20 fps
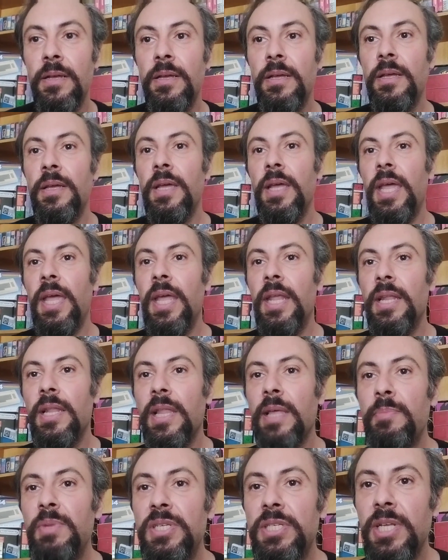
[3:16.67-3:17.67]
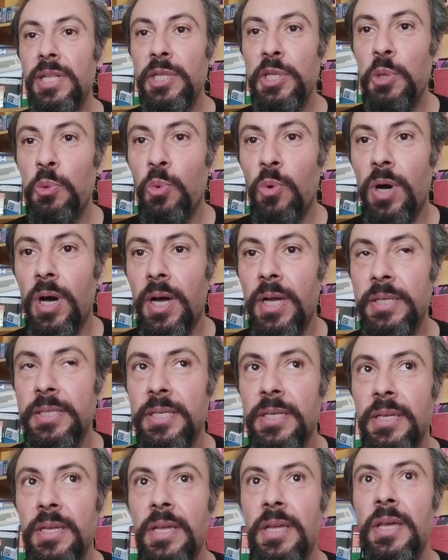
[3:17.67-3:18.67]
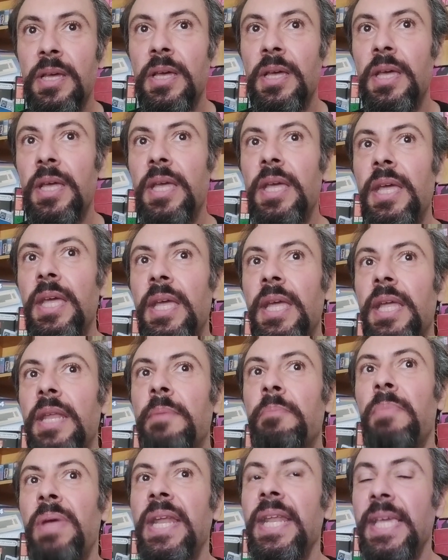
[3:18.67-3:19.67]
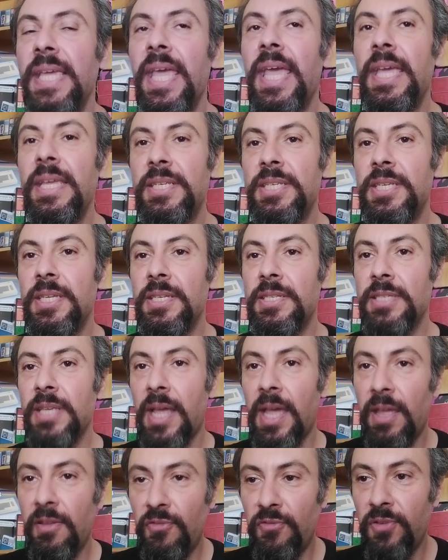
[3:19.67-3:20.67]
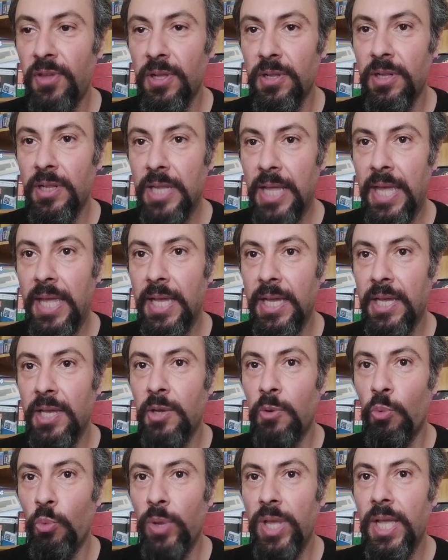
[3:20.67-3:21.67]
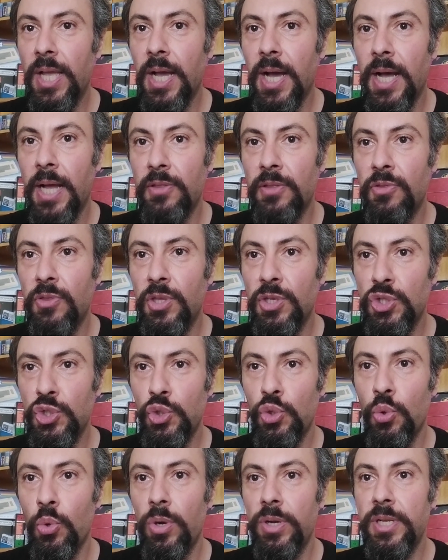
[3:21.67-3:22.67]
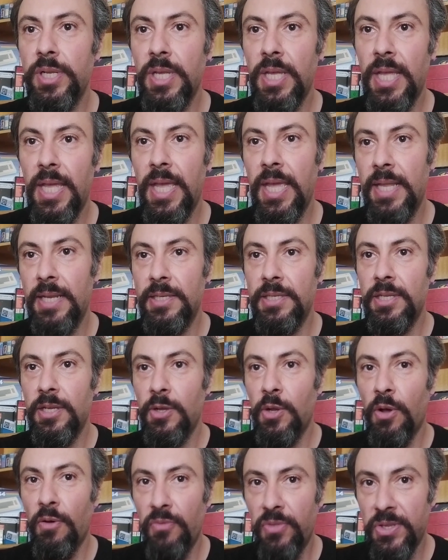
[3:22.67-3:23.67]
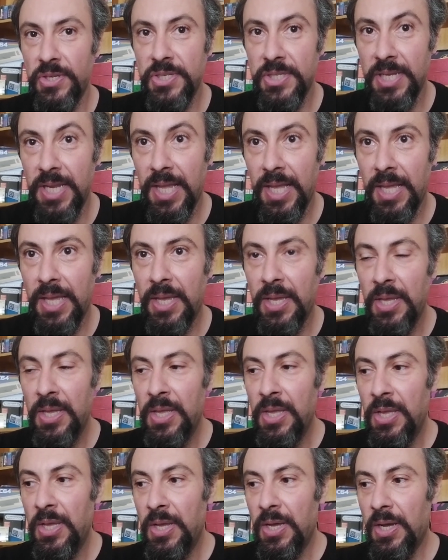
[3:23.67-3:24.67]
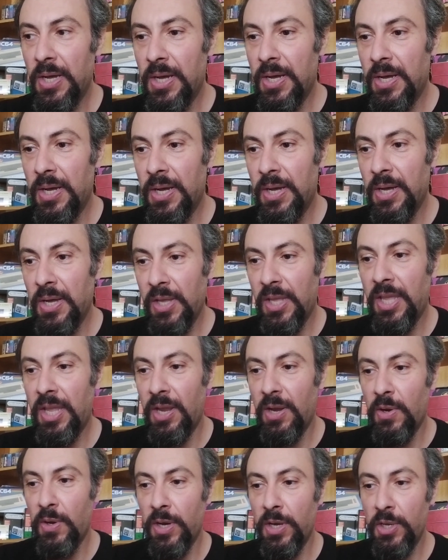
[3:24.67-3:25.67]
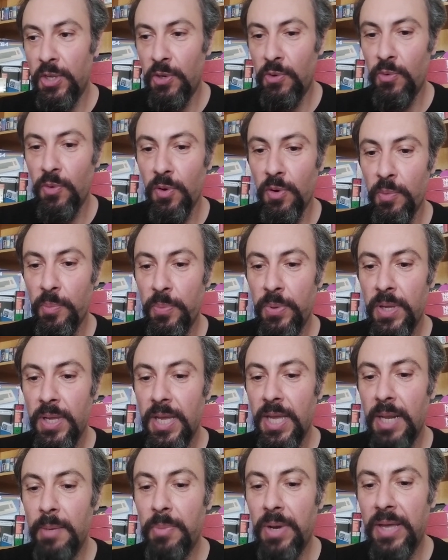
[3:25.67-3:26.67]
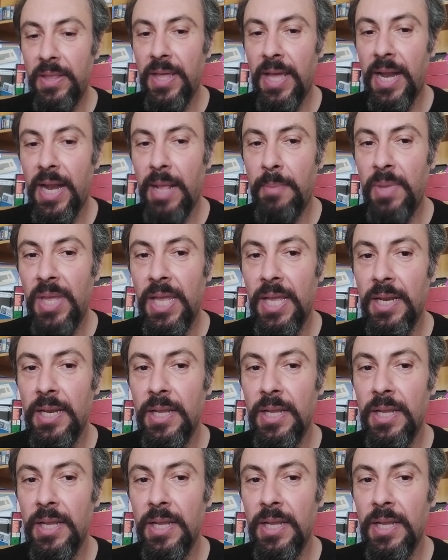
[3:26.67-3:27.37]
And let me tell you what, in many cases, I feel like we got the short end of the stick here in Europe. And by that I mean,